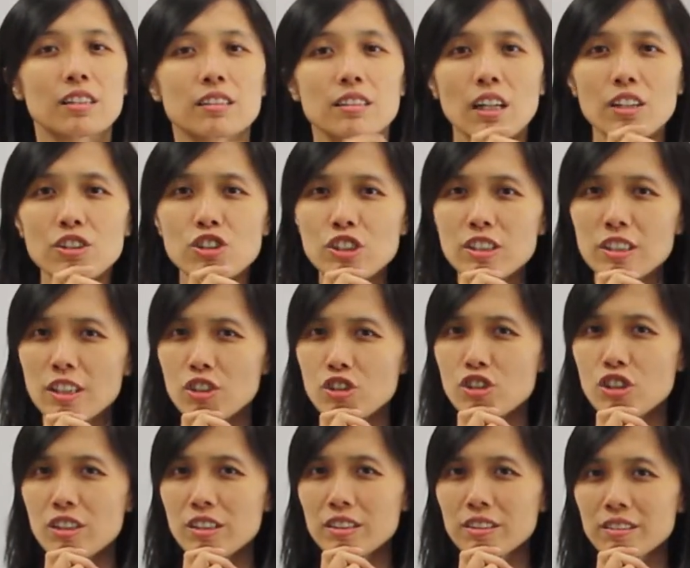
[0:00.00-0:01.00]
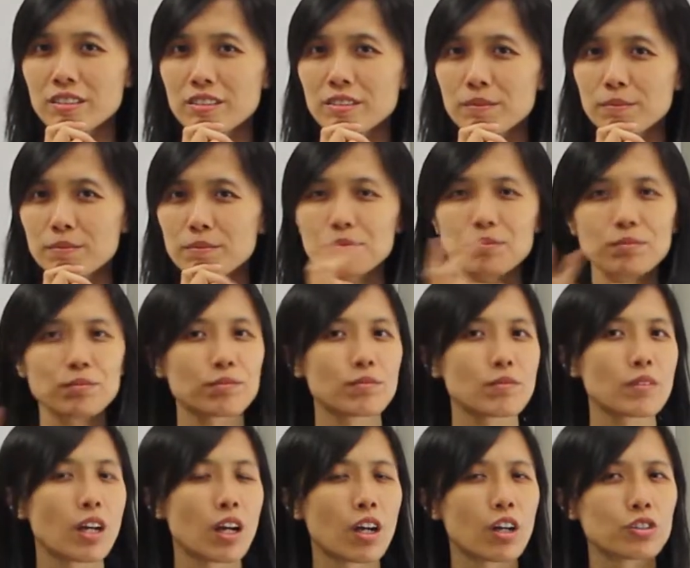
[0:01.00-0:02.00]
touching their chin.
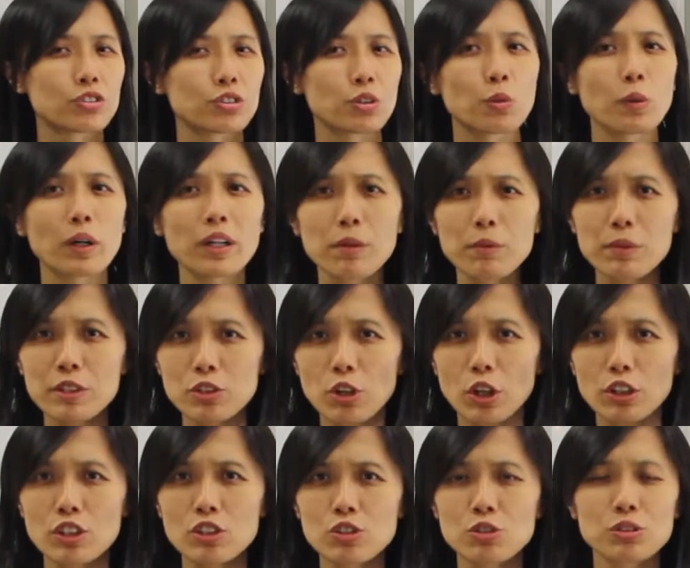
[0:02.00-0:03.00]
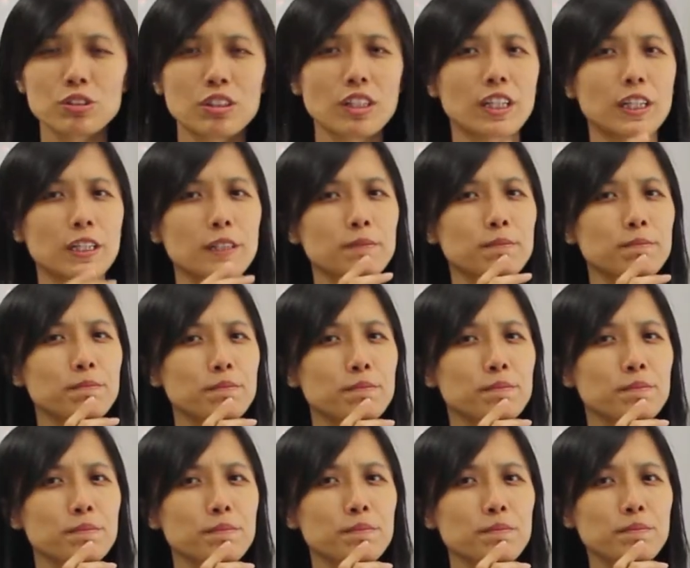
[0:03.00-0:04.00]
So what are we talking today?
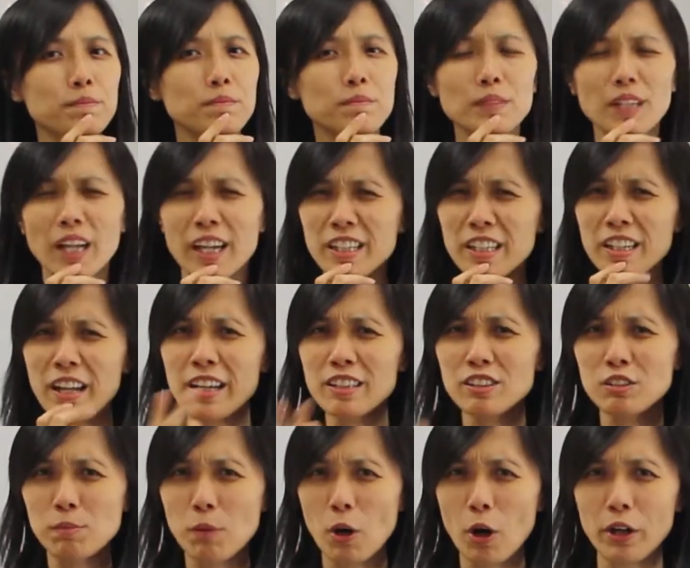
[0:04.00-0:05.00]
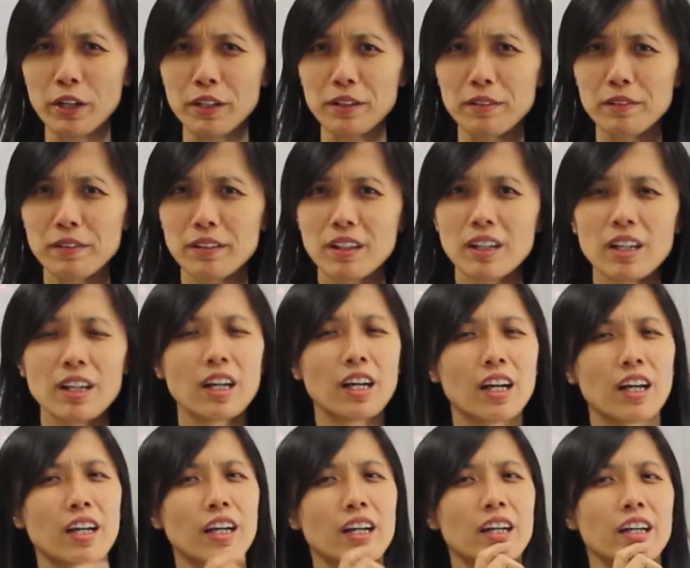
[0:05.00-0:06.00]
And the next point.
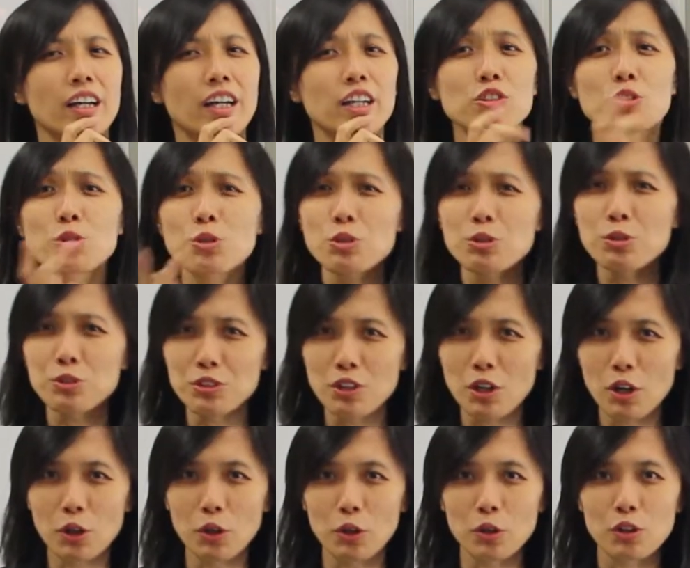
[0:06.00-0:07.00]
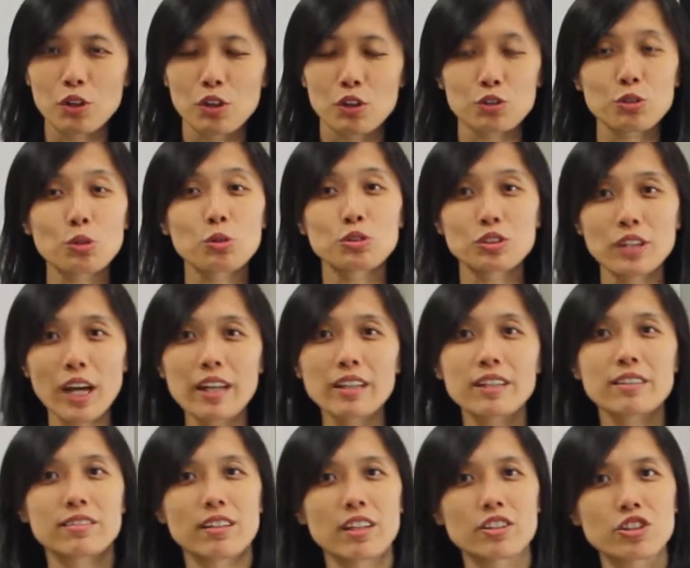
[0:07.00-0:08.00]
And do you know? So that
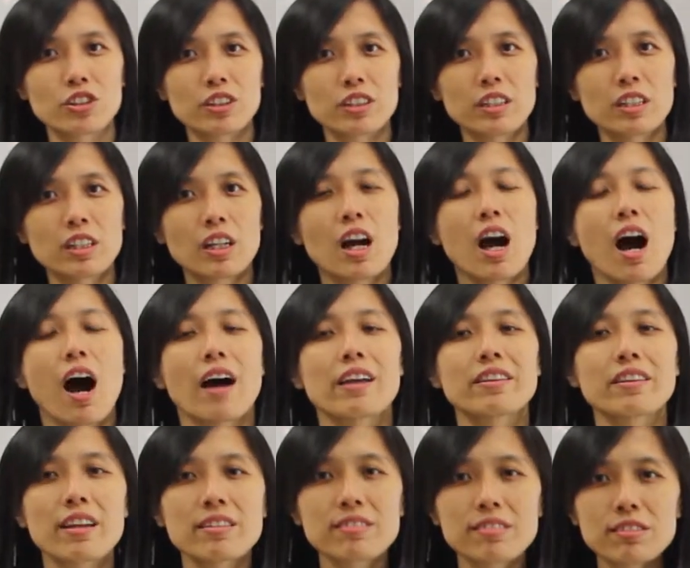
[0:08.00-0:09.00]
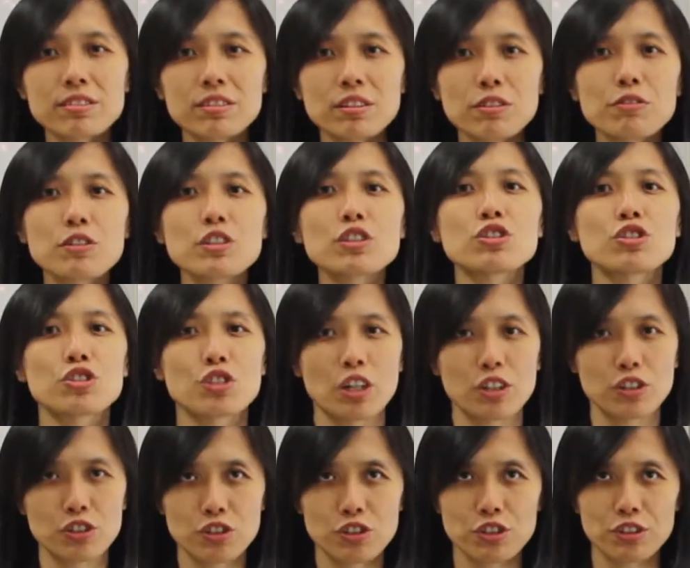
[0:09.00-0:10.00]
is actually unnecessary
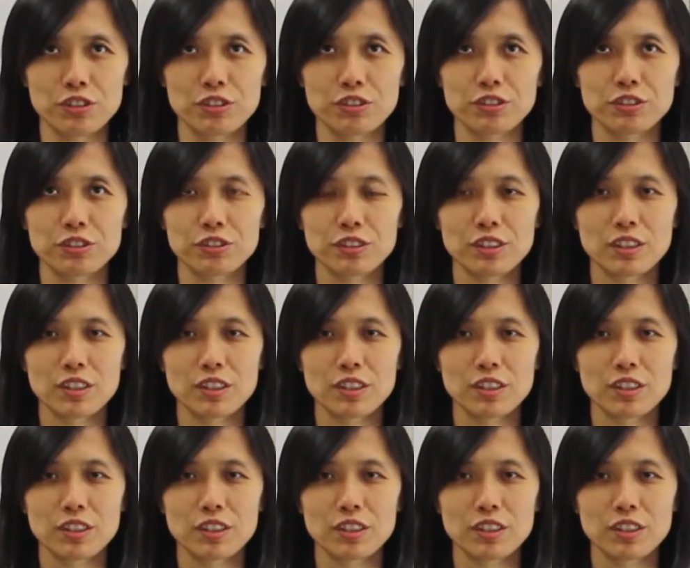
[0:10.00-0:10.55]
gestures.